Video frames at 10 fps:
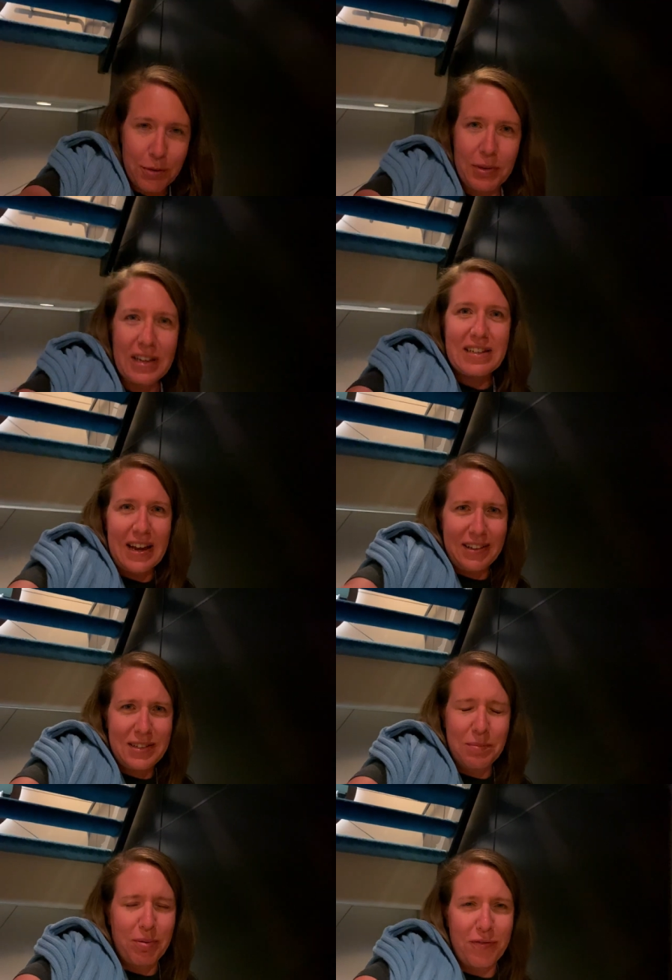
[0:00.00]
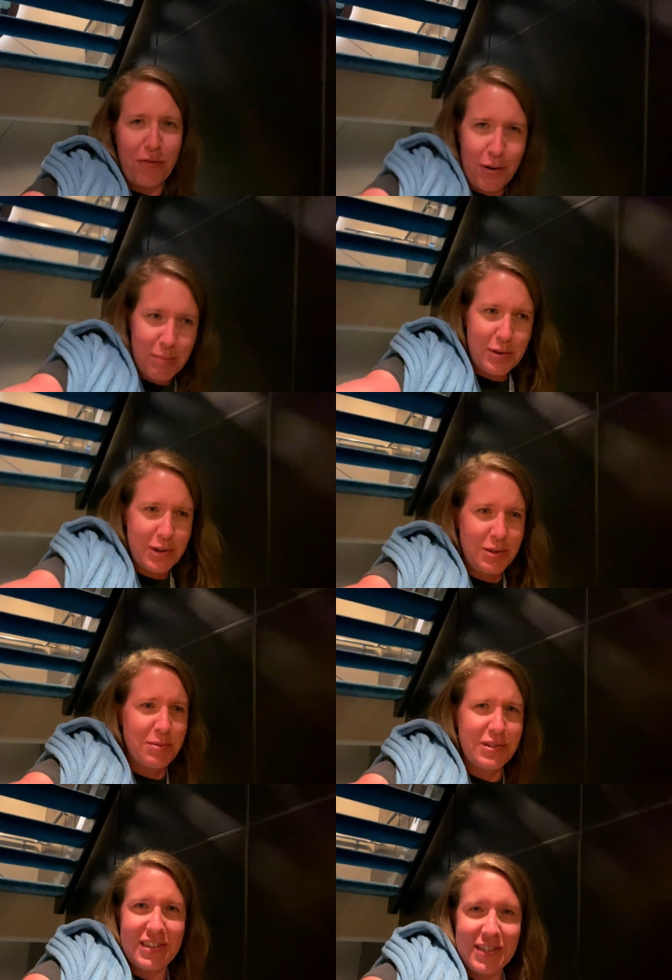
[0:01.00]
Really talented performers,
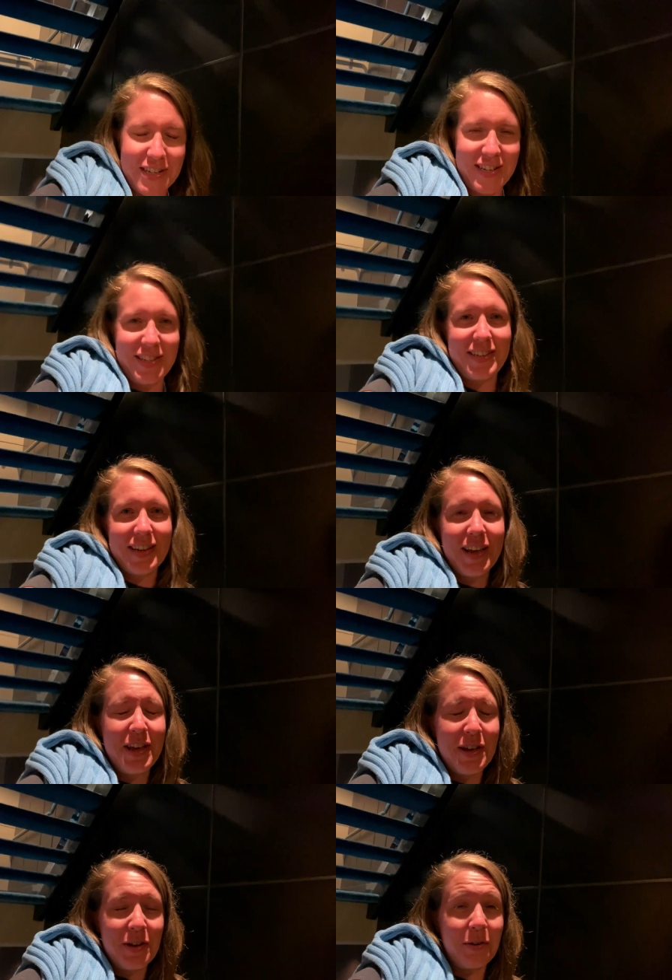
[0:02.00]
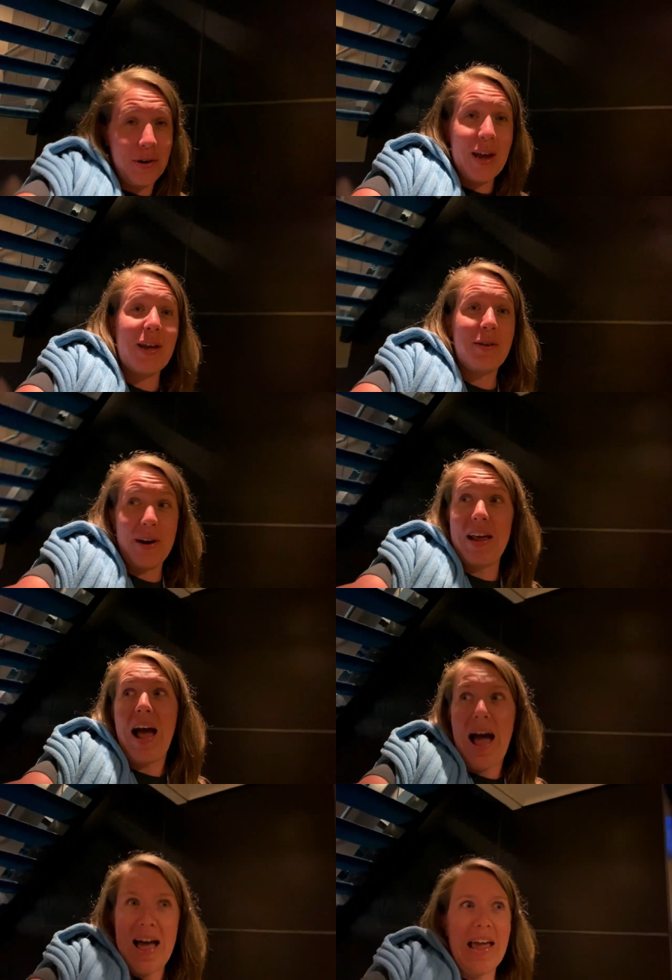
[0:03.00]
musicians, great
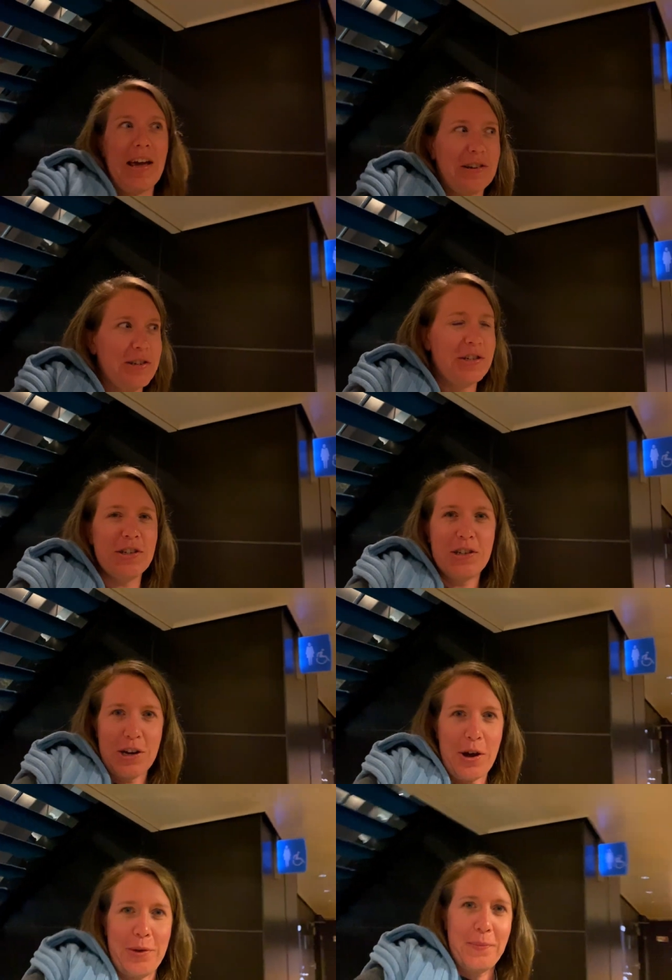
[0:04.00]
high energy show.